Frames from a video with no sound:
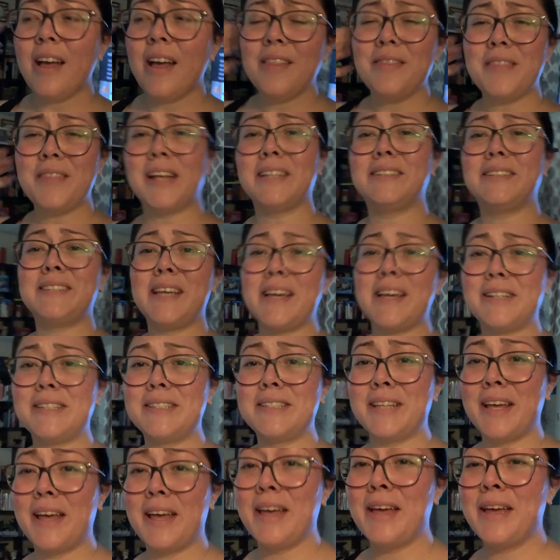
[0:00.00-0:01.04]
That's it.
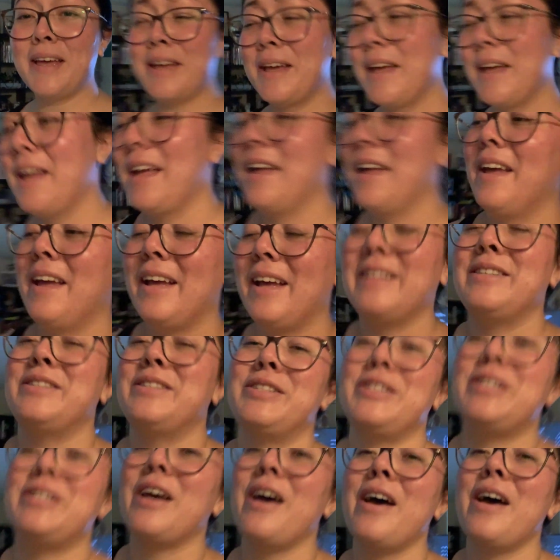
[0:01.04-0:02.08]
It's
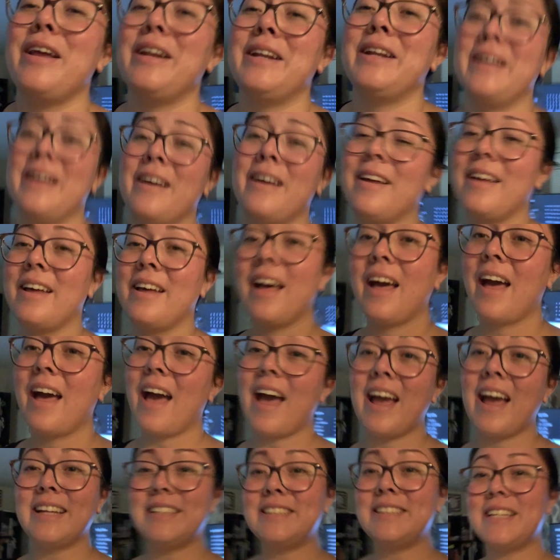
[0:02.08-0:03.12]
done.
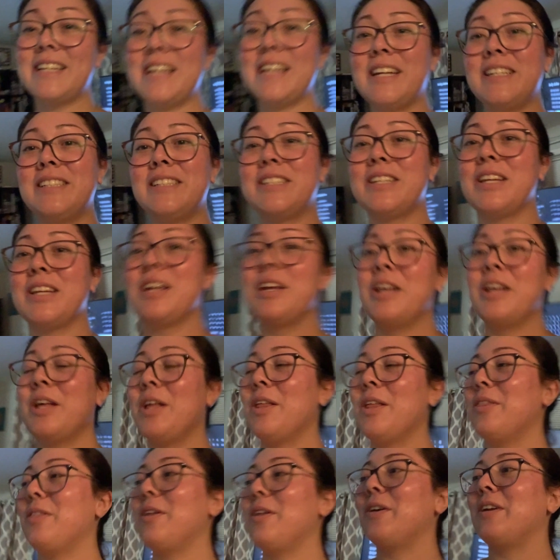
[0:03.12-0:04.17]
I did it.
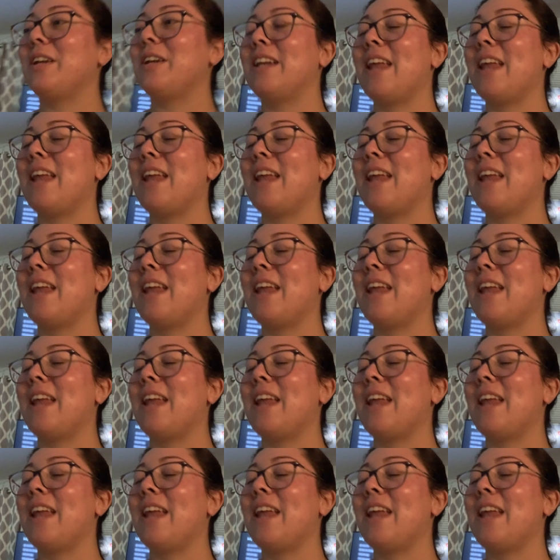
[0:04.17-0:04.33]
30